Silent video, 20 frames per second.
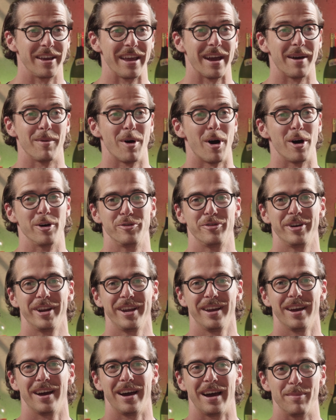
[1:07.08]
Yeah,
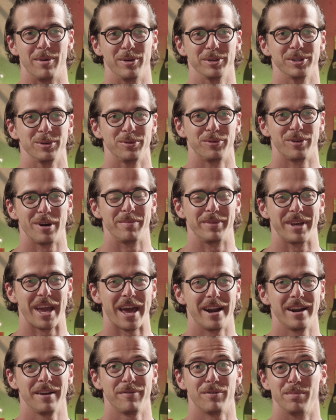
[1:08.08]
Andre. I'm also from
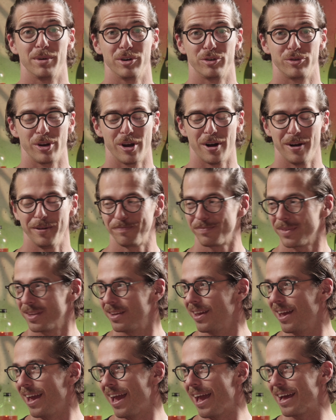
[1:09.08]
Canada, from Montreal.
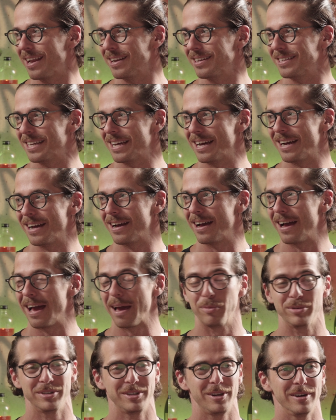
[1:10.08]
And I
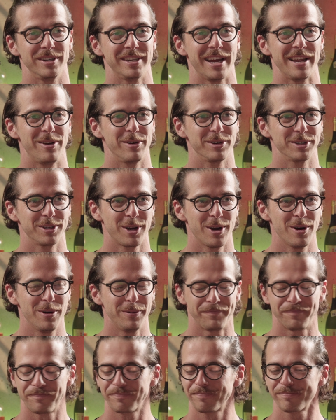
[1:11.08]
was here 10 years
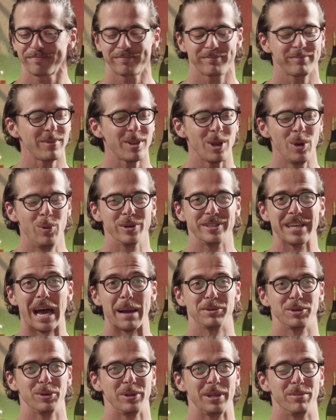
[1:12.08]
ago. Was
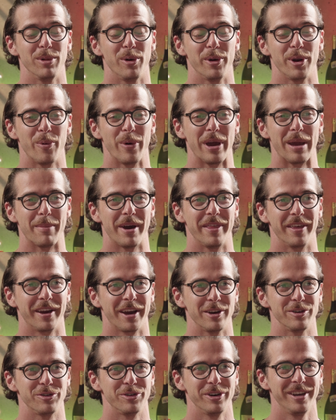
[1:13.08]
absolutely blown away by the
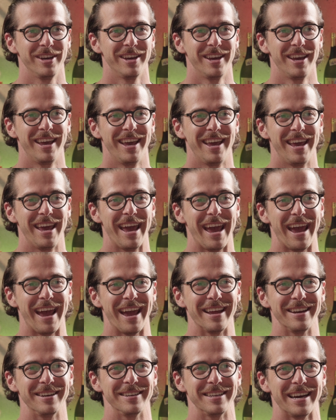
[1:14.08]
country.
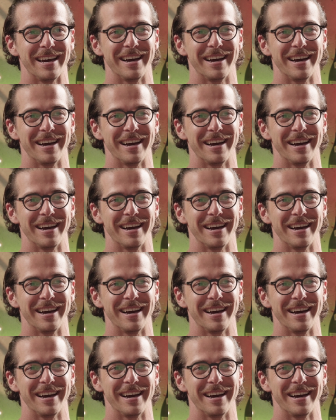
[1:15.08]
And